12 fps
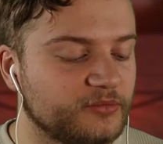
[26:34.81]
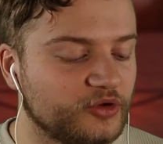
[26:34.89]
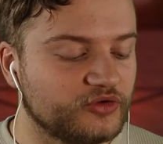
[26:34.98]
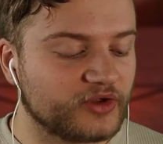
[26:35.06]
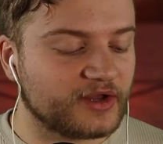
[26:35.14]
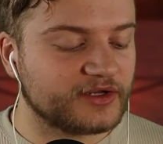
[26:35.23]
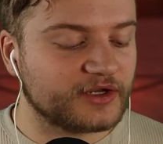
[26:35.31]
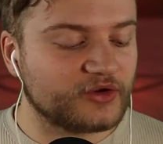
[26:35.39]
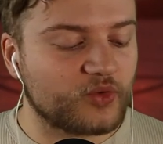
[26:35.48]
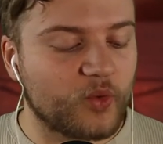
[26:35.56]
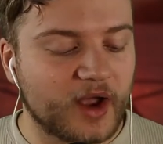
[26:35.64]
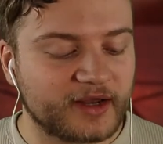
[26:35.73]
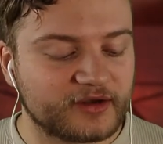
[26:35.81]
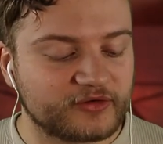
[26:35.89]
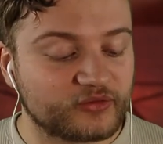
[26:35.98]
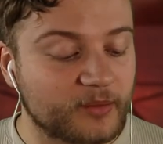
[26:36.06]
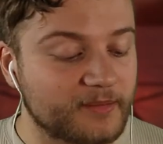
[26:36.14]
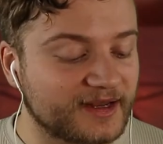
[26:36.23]
mutated
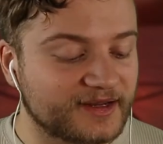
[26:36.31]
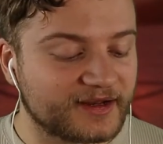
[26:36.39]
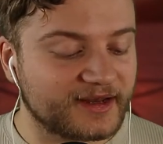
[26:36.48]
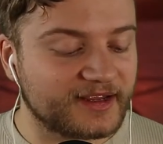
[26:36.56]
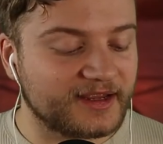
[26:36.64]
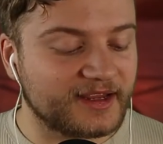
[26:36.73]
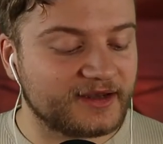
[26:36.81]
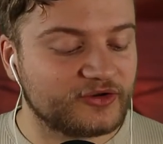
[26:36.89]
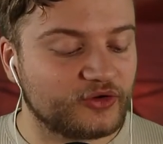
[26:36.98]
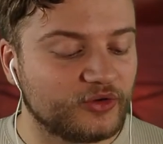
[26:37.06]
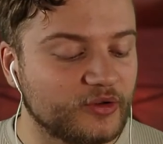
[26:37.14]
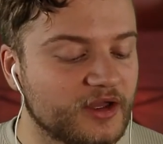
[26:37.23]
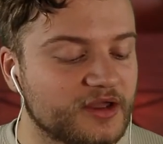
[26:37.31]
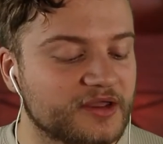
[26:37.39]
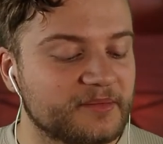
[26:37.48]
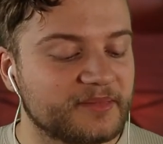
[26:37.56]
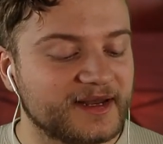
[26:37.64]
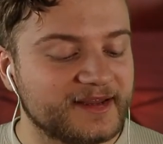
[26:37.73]
quite dramatically into
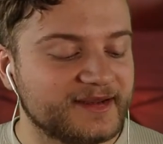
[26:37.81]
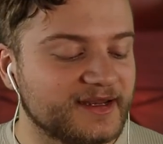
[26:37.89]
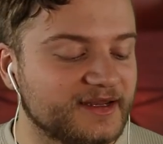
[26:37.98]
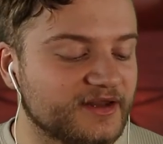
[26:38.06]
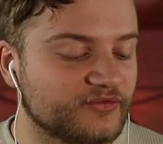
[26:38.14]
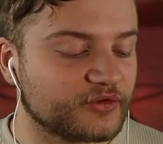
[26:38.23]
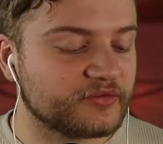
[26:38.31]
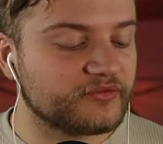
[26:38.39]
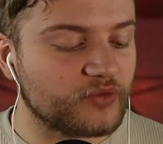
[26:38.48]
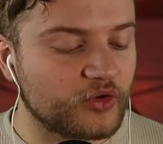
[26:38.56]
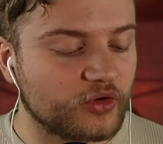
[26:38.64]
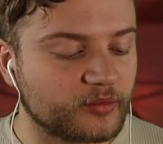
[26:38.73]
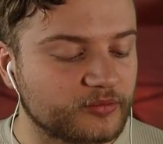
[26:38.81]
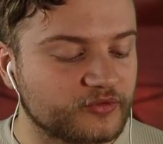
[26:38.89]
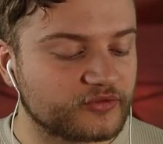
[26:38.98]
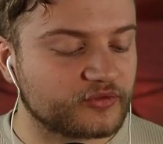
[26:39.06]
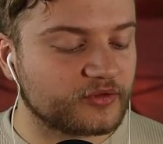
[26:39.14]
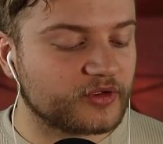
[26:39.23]
completely different
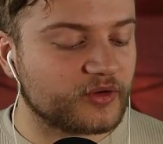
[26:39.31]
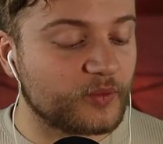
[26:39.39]
forms.